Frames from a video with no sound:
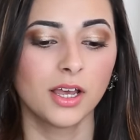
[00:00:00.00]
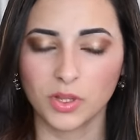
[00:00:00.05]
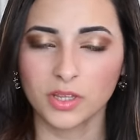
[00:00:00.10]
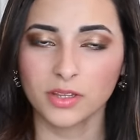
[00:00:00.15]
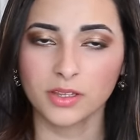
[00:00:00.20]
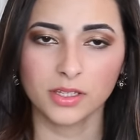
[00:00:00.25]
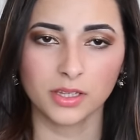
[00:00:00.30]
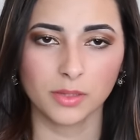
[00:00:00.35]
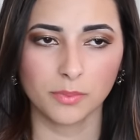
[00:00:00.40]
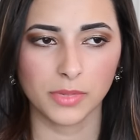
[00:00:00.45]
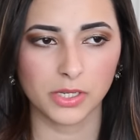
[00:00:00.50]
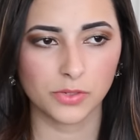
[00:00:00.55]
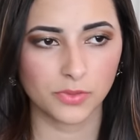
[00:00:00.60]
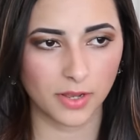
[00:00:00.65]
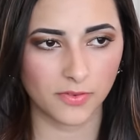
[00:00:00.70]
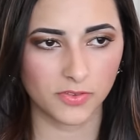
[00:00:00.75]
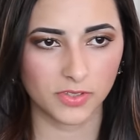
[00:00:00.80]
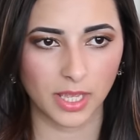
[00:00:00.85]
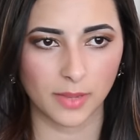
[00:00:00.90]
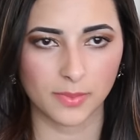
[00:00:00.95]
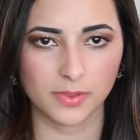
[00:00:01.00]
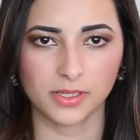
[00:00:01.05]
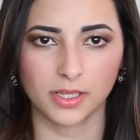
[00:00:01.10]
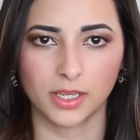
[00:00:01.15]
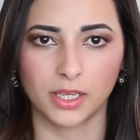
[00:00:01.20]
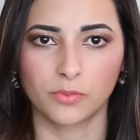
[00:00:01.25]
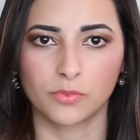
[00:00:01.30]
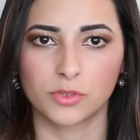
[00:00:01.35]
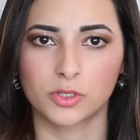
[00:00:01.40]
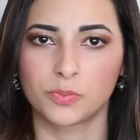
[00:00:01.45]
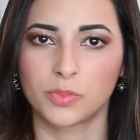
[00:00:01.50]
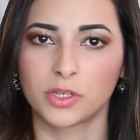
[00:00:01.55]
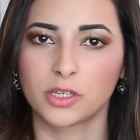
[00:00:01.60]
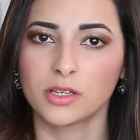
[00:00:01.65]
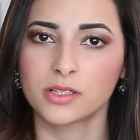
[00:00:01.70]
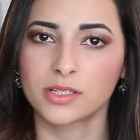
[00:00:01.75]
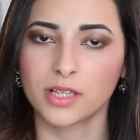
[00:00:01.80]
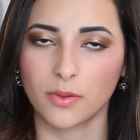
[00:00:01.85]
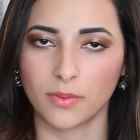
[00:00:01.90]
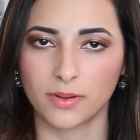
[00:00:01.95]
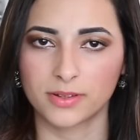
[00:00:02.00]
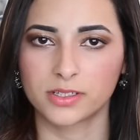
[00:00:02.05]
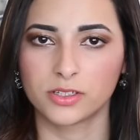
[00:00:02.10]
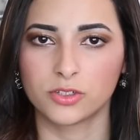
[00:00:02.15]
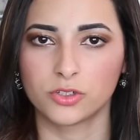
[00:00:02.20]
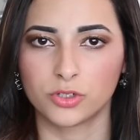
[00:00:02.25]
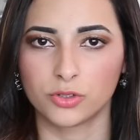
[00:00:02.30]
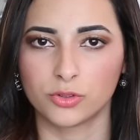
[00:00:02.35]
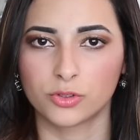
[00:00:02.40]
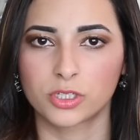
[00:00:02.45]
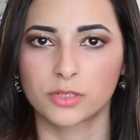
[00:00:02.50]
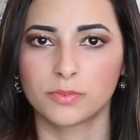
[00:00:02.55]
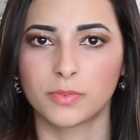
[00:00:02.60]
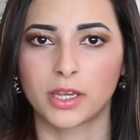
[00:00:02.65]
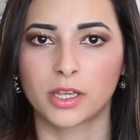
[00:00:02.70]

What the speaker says: One thing the midwives kept saying was because I was induced,